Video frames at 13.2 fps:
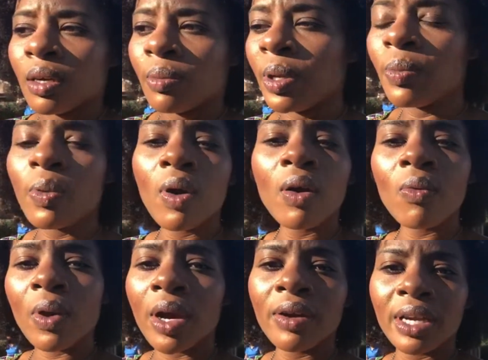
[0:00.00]
people are
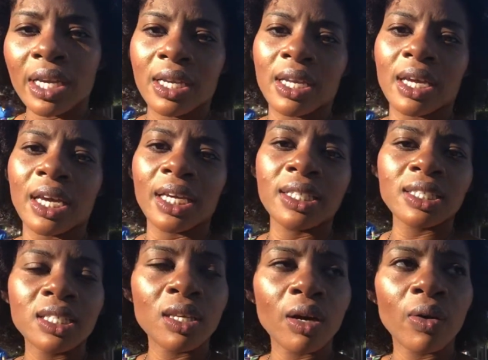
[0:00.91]
worried. And
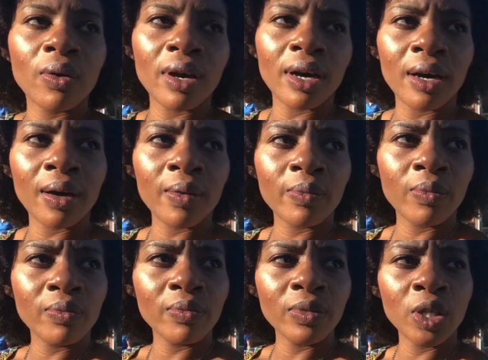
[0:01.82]
so, um,
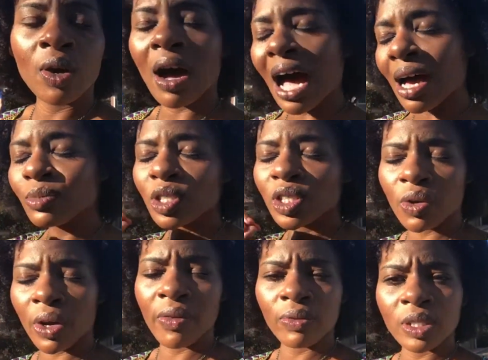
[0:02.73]
you know, I'm just
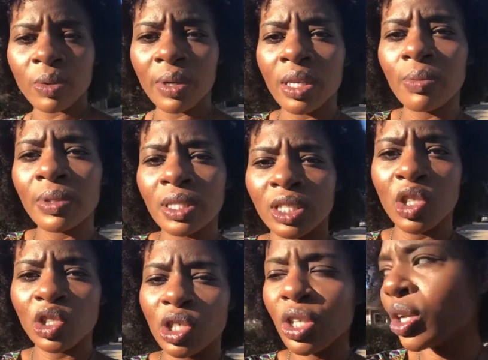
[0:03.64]
grateful to be in a
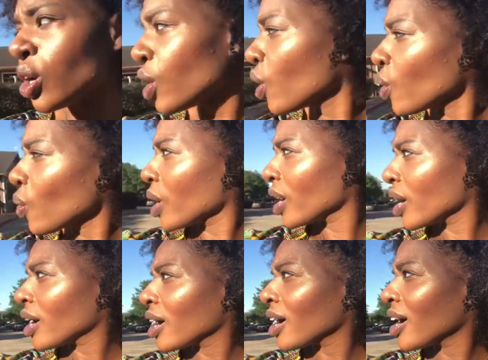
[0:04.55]
position
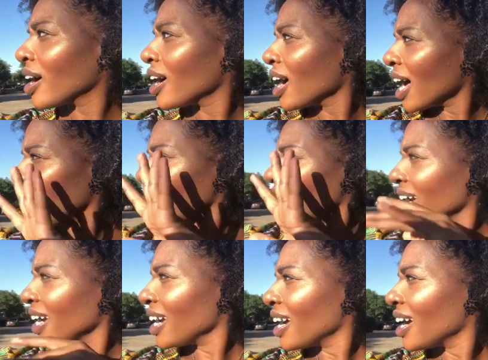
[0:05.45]
where,
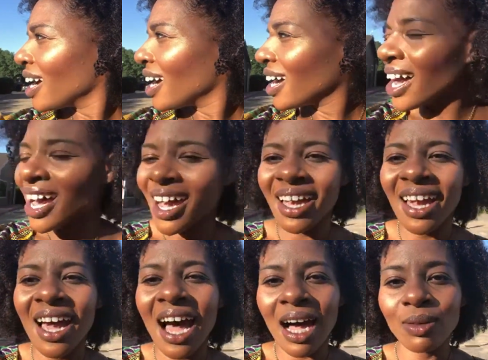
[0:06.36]
hey,
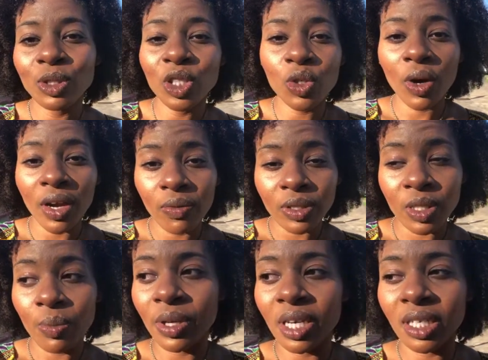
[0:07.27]
I'm just grateful to
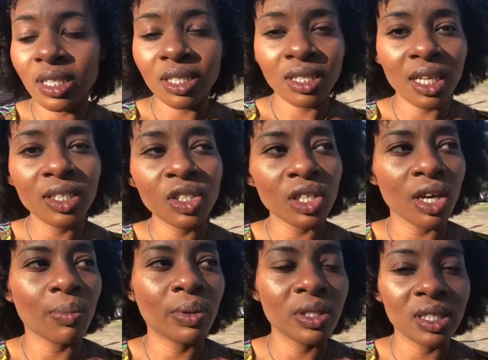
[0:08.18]
be in such
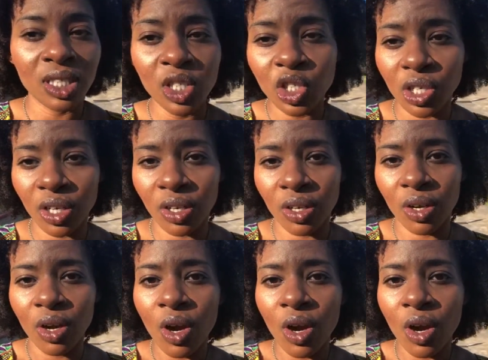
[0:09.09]
a position